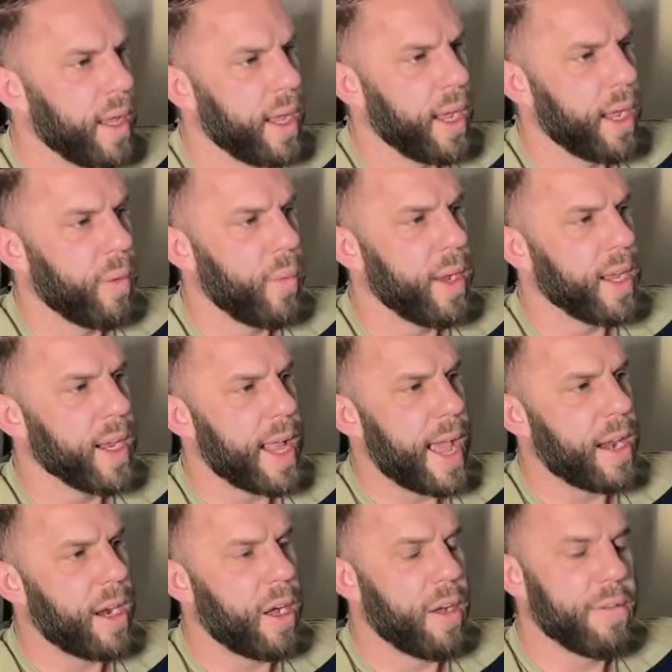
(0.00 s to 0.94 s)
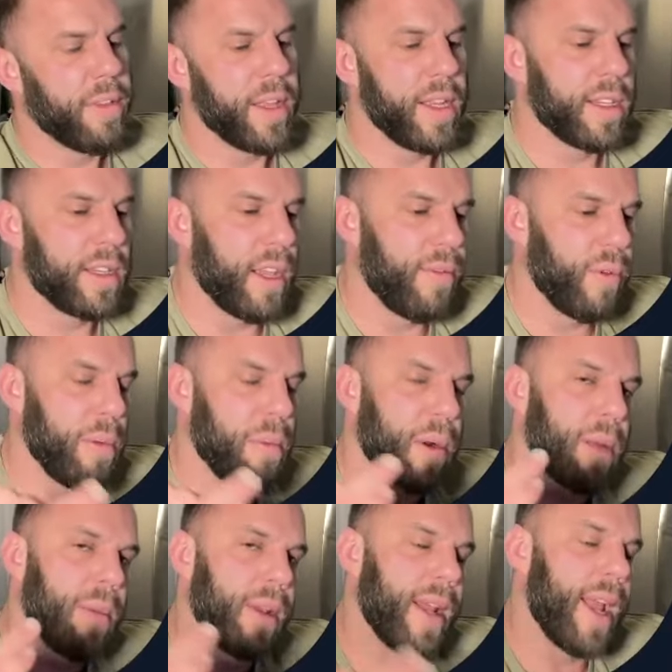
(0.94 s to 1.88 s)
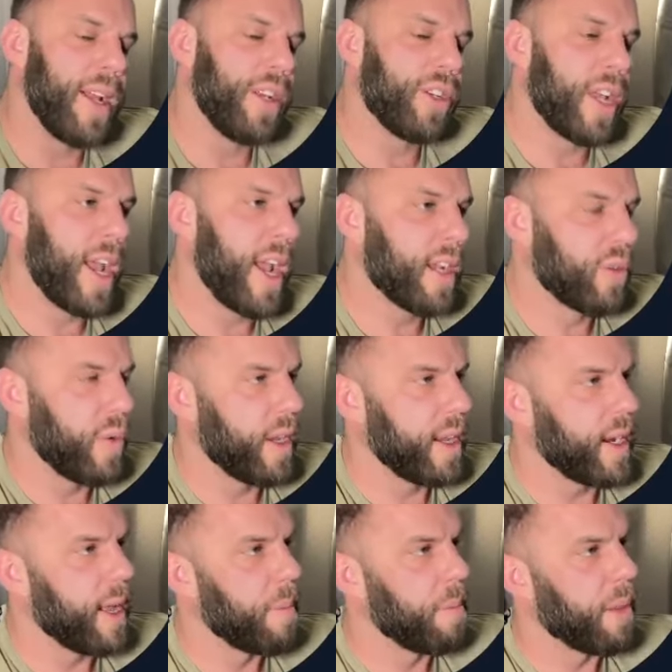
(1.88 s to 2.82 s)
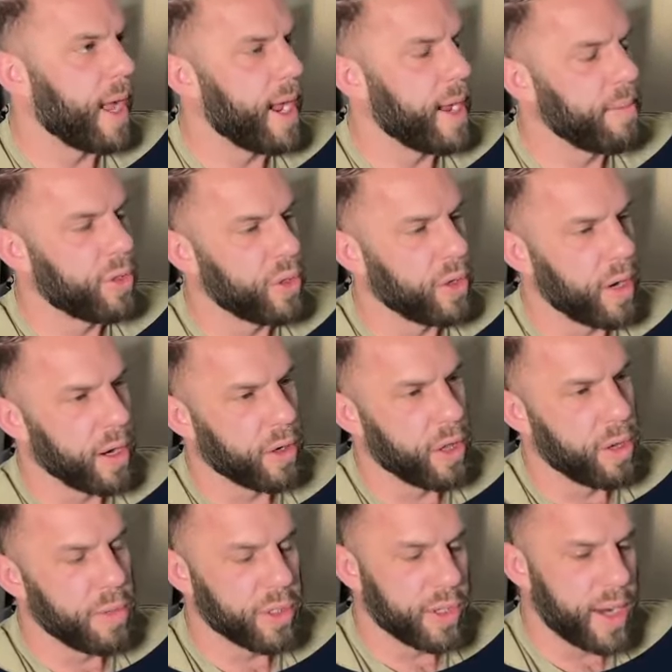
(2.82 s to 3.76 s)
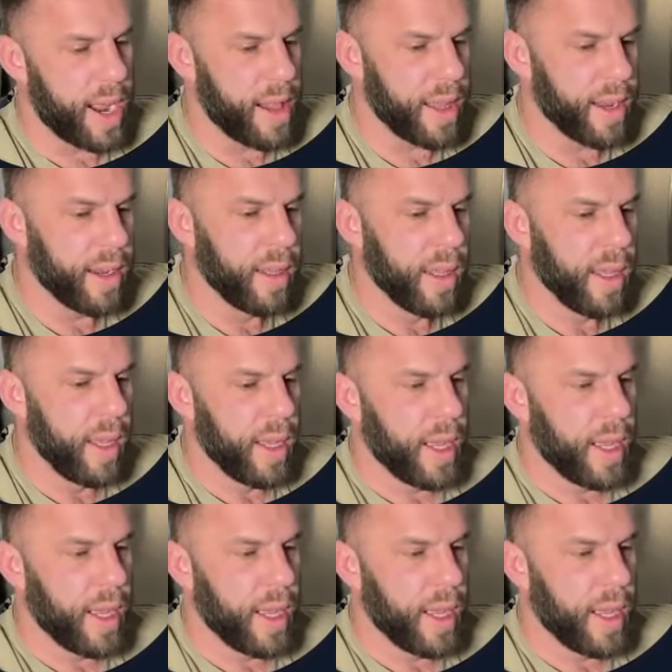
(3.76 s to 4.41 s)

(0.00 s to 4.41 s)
And we could add all of these if we put them in H tags, we could apply them to our global styling.